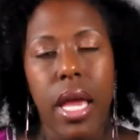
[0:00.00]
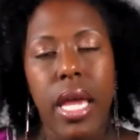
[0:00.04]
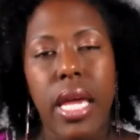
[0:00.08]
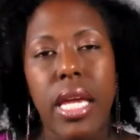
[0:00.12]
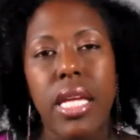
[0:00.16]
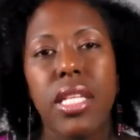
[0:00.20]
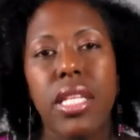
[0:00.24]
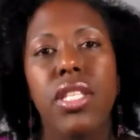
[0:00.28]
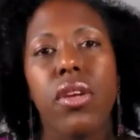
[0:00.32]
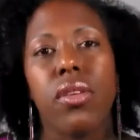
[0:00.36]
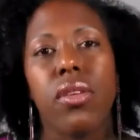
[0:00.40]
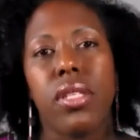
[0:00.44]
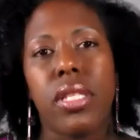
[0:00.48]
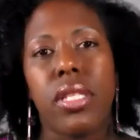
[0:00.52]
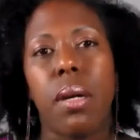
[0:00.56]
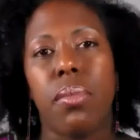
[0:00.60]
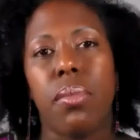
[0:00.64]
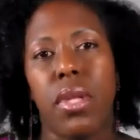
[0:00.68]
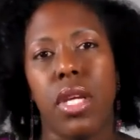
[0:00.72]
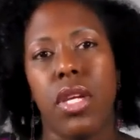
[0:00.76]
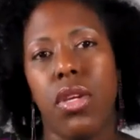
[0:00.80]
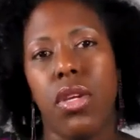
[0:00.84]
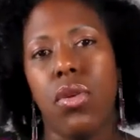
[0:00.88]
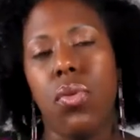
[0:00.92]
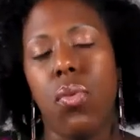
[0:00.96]
Is there
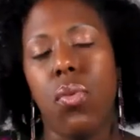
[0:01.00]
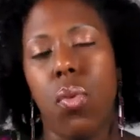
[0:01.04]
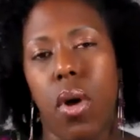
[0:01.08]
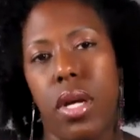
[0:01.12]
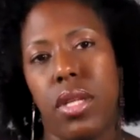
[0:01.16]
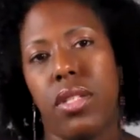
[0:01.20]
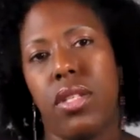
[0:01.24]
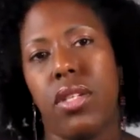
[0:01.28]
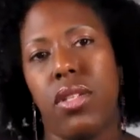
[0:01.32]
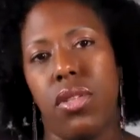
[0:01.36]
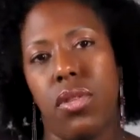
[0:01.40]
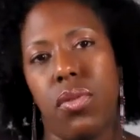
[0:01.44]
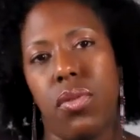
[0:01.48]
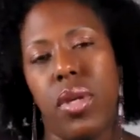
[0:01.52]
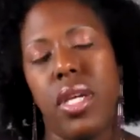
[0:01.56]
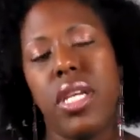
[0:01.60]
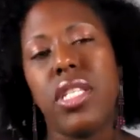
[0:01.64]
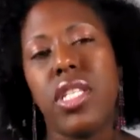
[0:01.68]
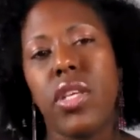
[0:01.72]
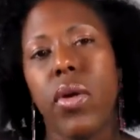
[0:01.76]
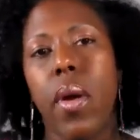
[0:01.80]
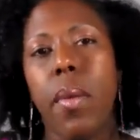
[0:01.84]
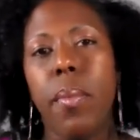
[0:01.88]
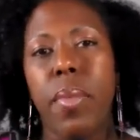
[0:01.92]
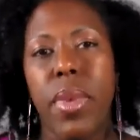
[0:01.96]
something you want to do?
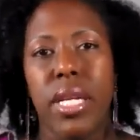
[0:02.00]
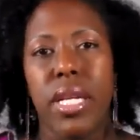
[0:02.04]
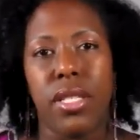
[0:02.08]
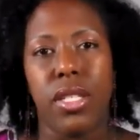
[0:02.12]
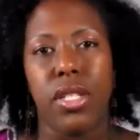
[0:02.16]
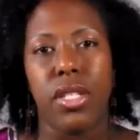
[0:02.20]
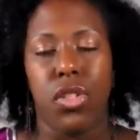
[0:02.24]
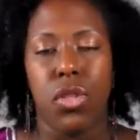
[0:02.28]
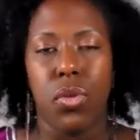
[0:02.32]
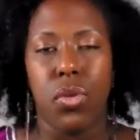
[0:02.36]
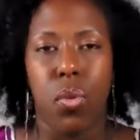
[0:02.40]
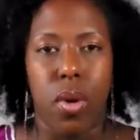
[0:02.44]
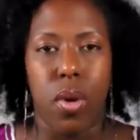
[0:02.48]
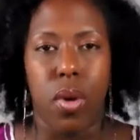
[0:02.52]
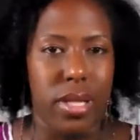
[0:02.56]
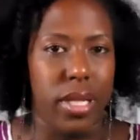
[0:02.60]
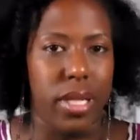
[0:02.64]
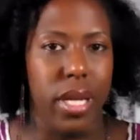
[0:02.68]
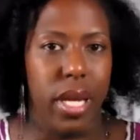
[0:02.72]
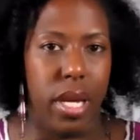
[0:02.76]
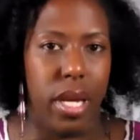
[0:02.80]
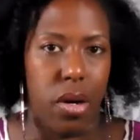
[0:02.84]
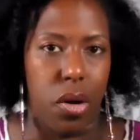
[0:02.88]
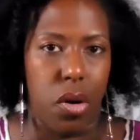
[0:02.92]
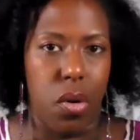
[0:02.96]
Is there a message you want
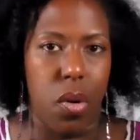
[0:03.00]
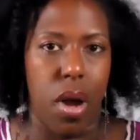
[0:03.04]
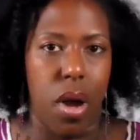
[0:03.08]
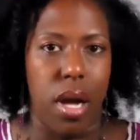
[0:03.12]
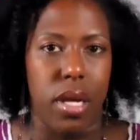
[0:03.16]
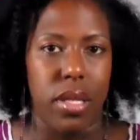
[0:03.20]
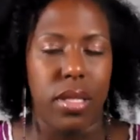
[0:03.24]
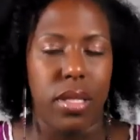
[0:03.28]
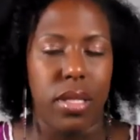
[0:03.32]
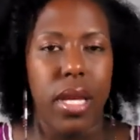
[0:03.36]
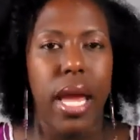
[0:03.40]
to get across?